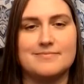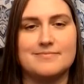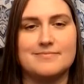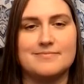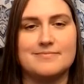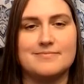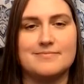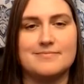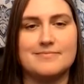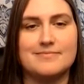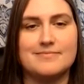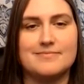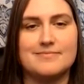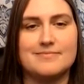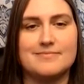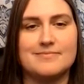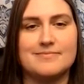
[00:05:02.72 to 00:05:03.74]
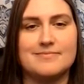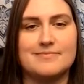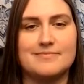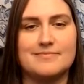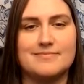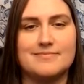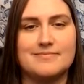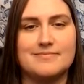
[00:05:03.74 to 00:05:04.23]

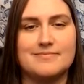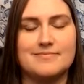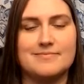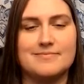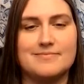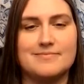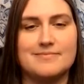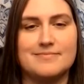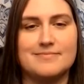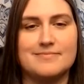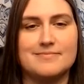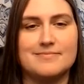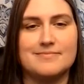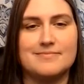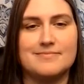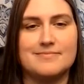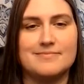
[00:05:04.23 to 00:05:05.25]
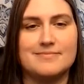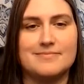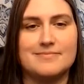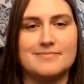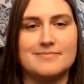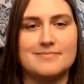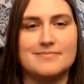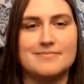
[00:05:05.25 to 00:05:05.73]

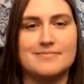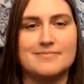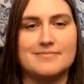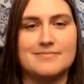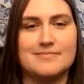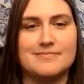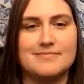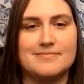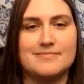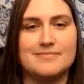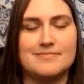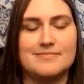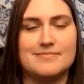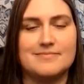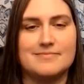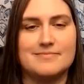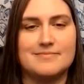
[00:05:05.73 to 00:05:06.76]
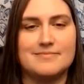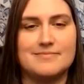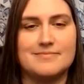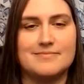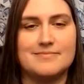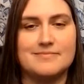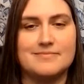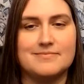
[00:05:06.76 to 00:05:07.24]

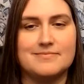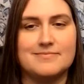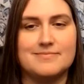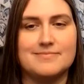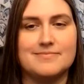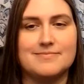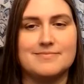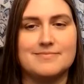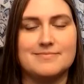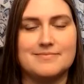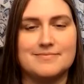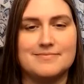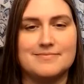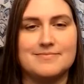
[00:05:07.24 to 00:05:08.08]
[no speech]